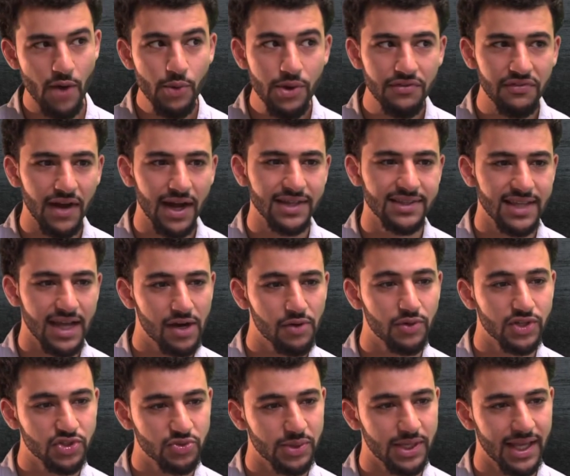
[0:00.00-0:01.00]
we find out
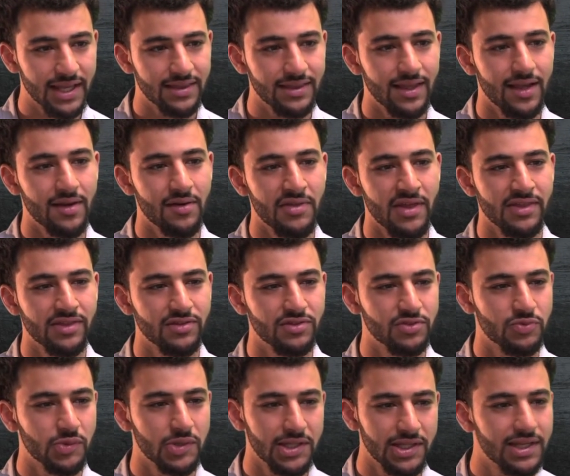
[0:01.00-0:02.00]
once we get there that
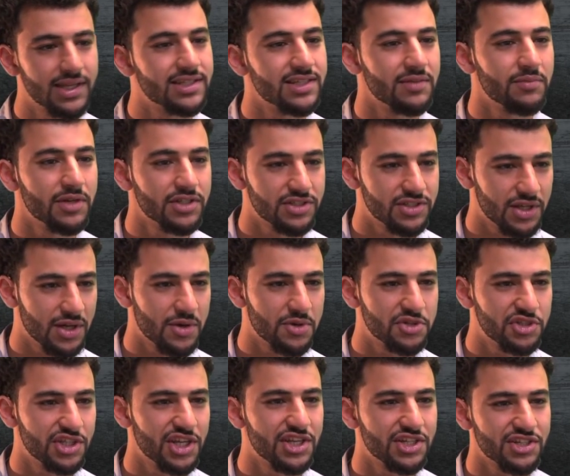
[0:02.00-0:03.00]
there really isn't much
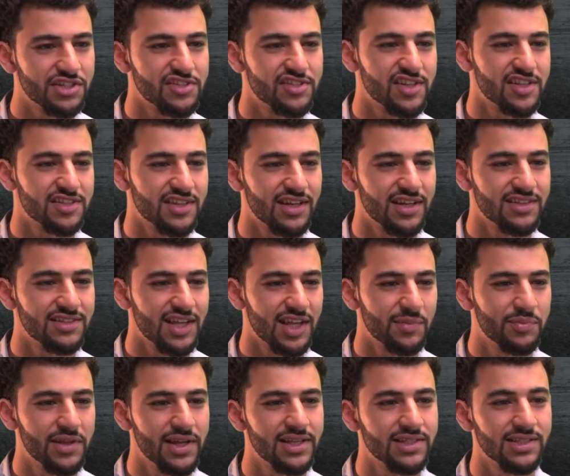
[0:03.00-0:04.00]
negotiations that's going to
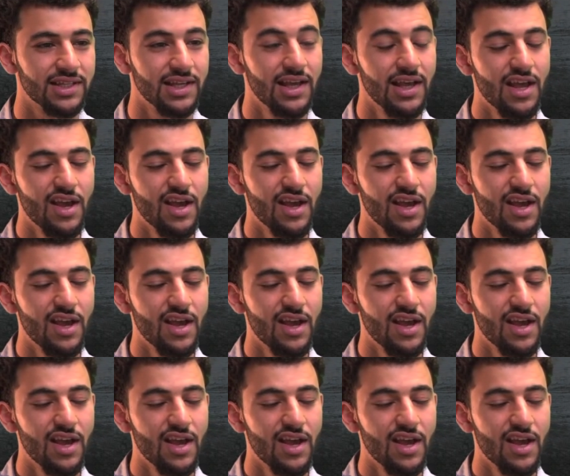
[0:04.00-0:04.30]
take place.